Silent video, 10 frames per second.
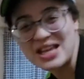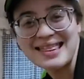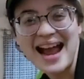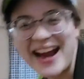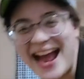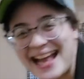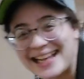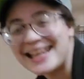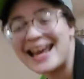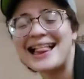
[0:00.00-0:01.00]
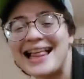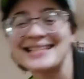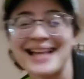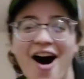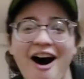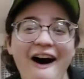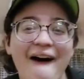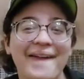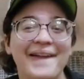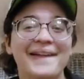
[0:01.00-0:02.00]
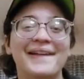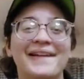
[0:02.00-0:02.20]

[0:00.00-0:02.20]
they're gonna kill us all!